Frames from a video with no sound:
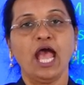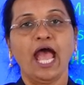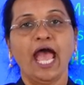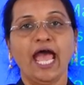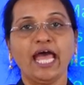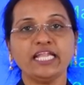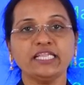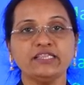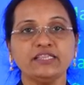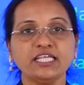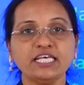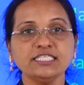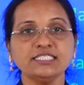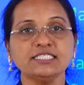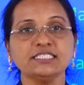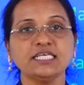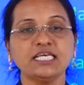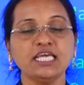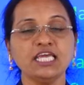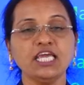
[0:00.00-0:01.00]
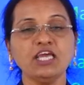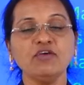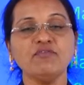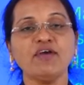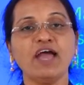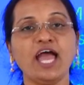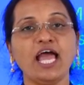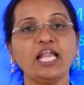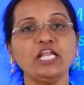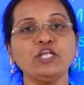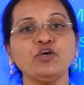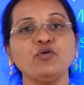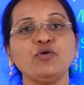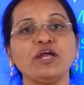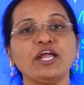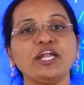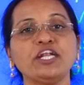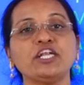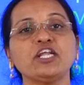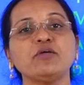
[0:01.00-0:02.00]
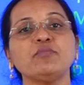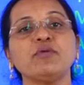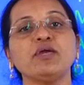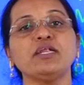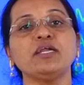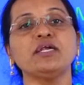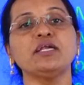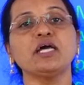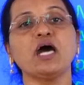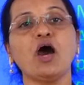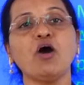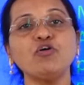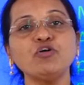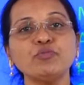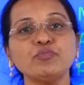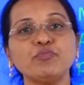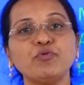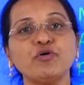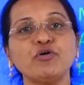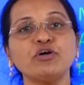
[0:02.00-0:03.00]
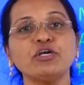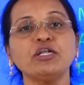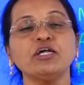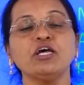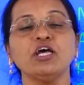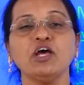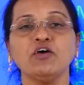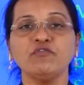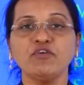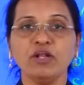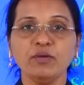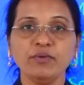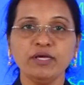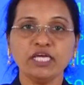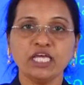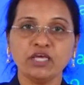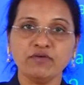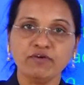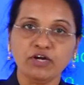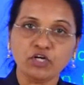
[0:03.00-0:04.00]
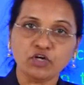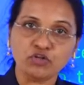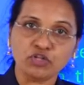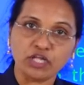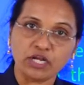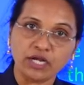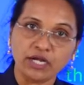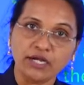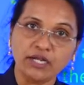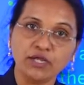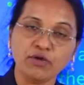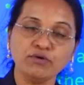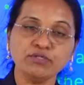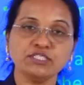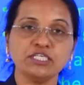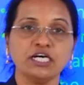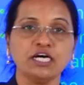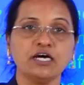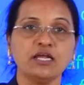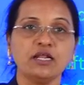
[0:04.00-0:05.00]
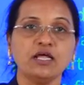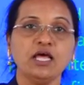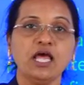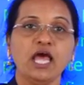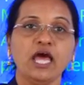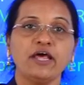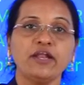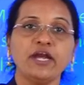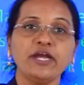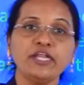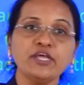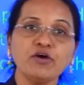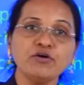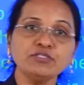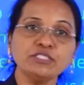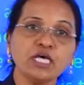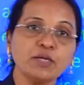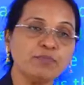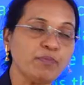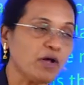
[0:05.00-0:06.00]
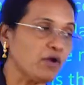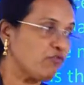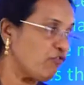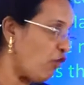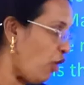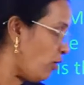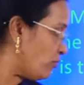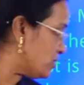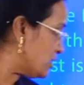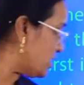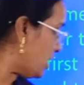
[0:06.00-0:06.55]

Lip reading: And this key value intermediate output will be given to the reducer. Reducer performs